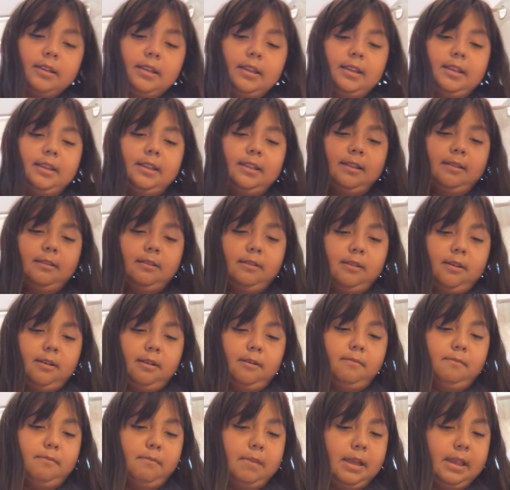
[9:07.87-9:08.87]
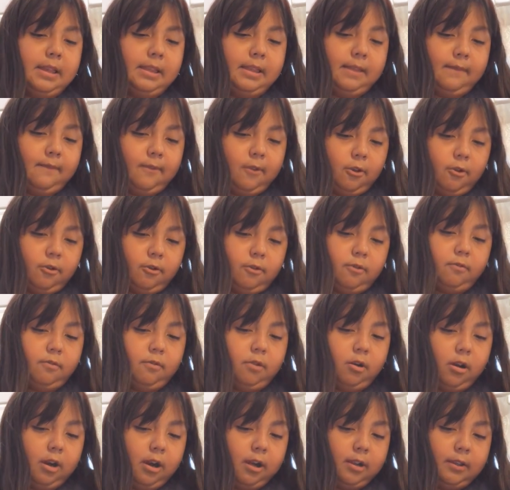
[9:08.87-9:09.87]
In um, my living room,
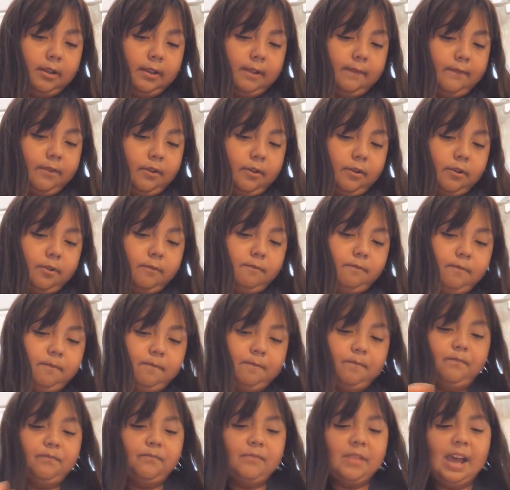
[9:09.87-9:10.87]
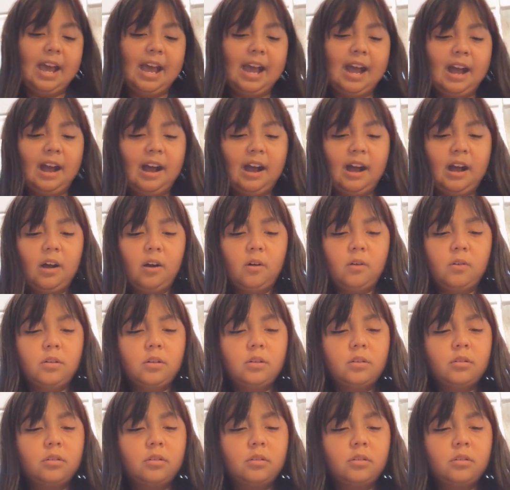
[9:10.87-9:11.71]
or our living room. Oh.